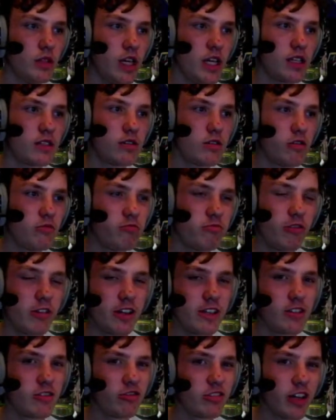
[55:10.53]
Yeah, it's sort of
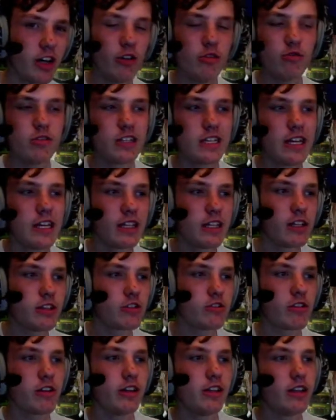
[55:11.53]
pretty sort of cosy in
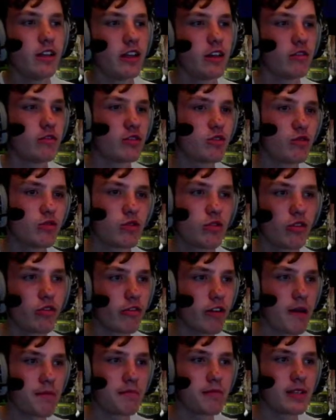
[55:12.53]
this train, isn't it? It's all sort of
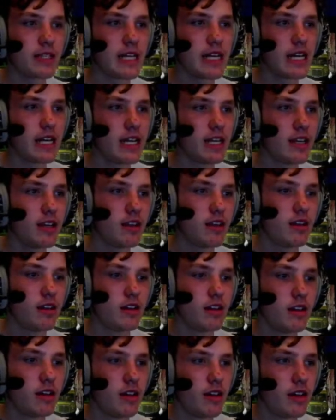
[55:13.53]
cramped in.
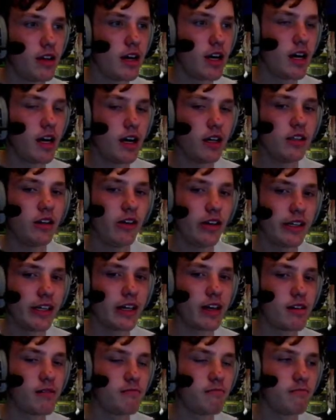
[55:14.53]
I
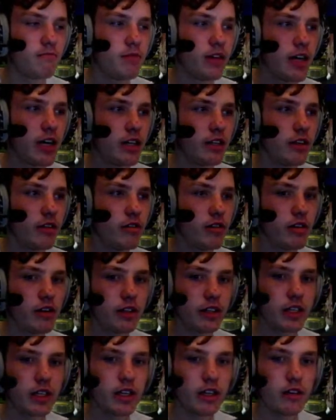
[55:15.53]
like it. Yeah, I do
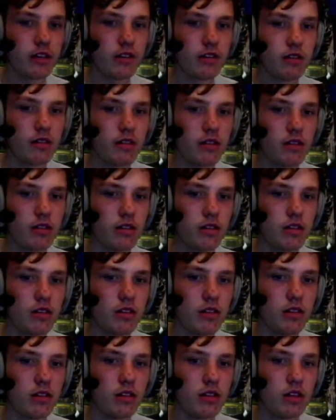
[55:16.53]
like it.
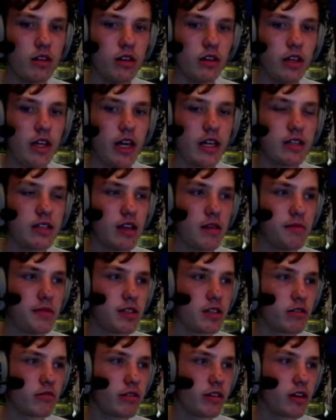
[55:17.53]
Yeah, see you,
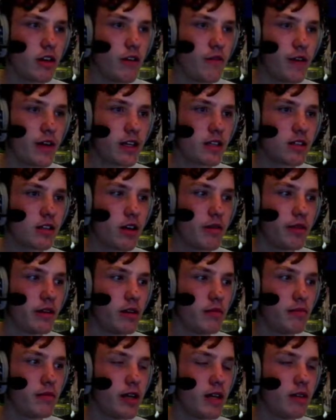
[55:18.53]
Mr. Quicko. Thanks for coming
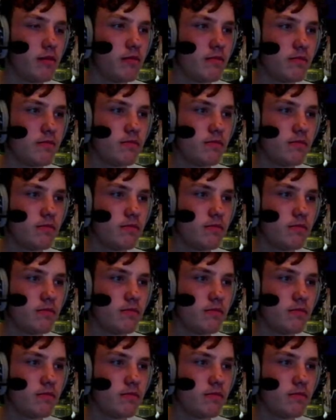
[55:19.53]
in, mate.